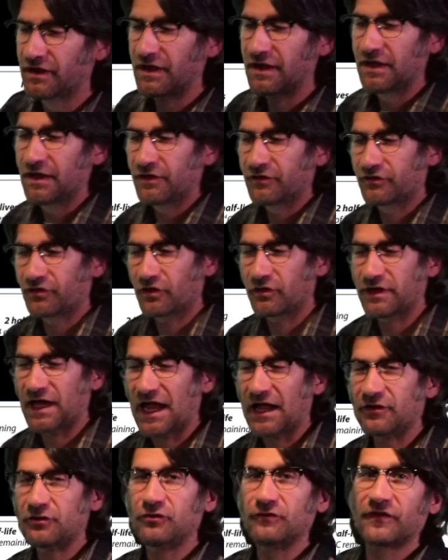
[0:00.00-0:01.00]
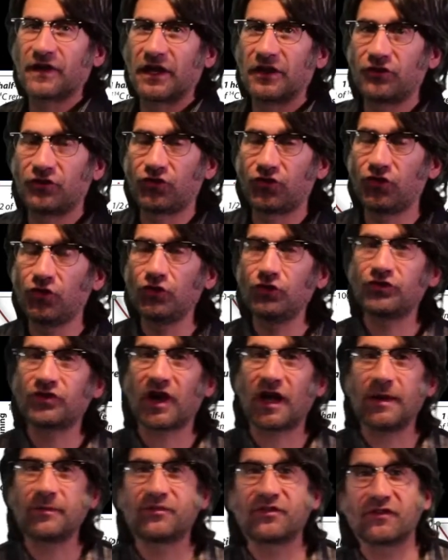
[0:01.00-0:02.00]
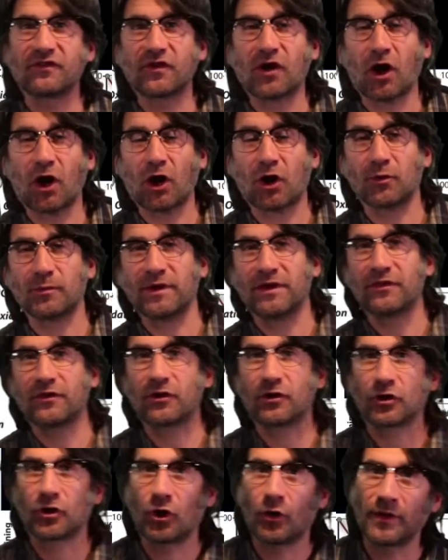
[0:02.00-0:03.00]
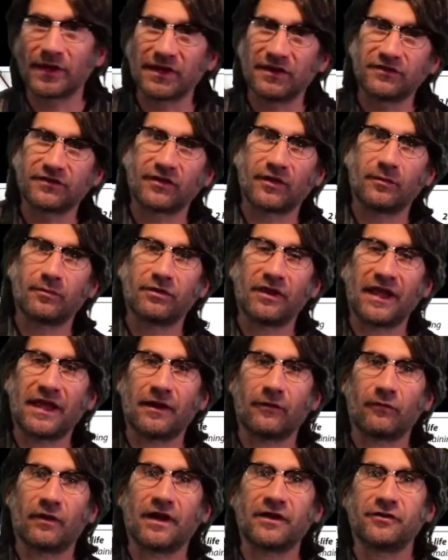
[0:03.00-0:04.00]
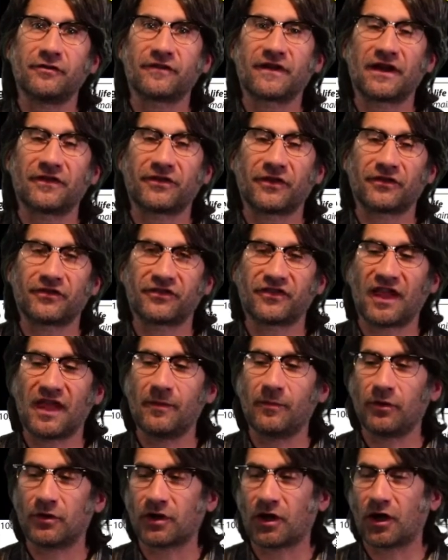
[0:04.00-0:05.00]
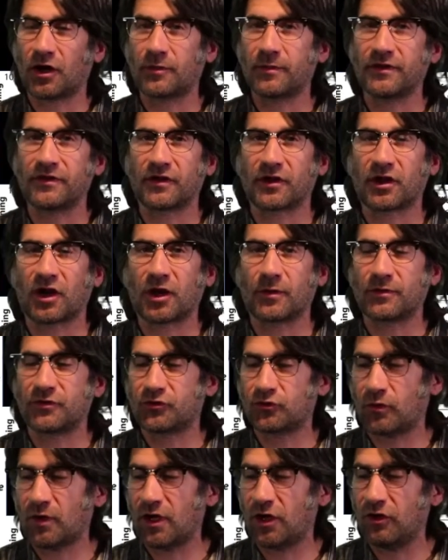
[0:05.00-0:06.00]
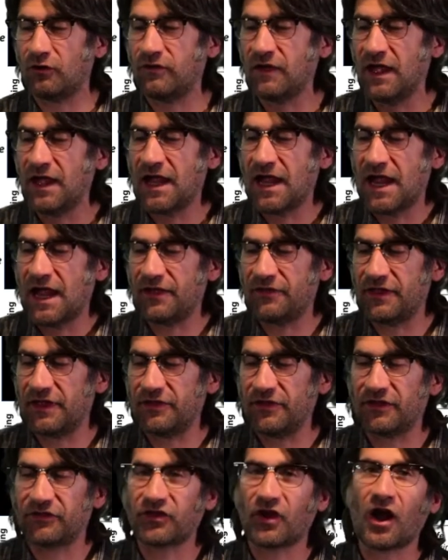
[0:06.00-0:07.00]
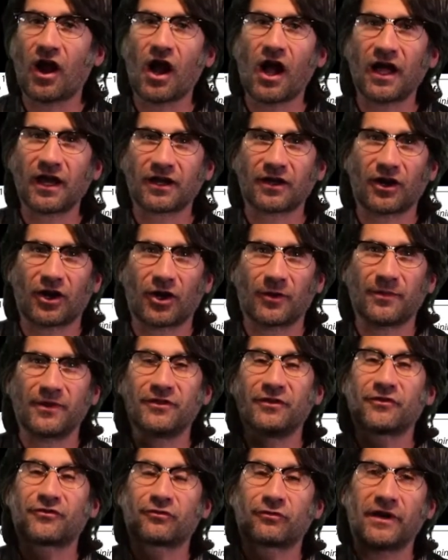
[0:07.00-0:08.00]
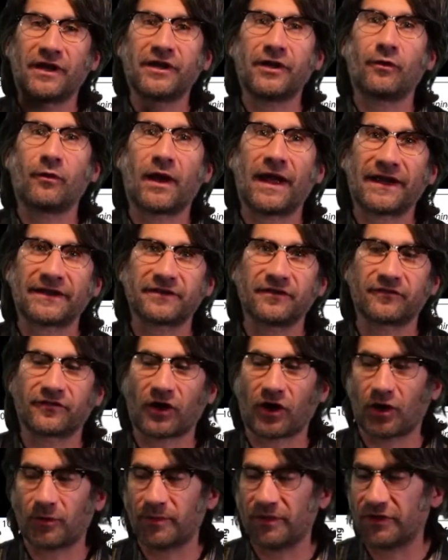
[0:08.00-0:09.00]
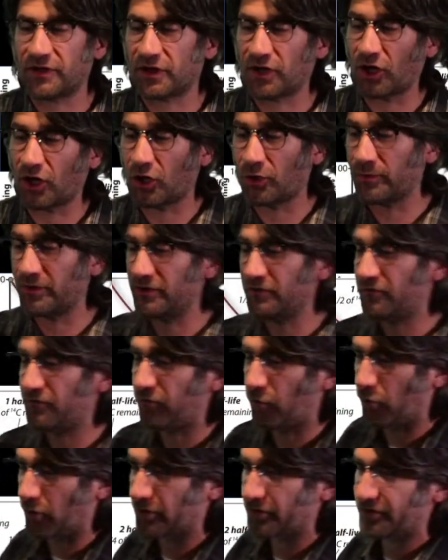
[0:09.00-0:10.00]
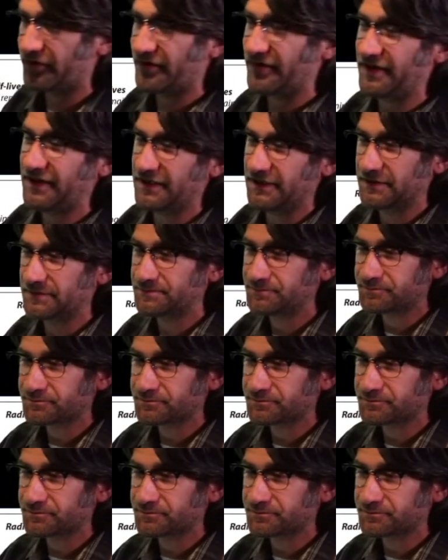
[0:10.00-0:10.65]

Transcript: So now you've got two types of carbon that are going into the plant, right? You've got the stable carbon, the carbon-12, and then this hot carbon, this radioactive carbon, the carbon-14.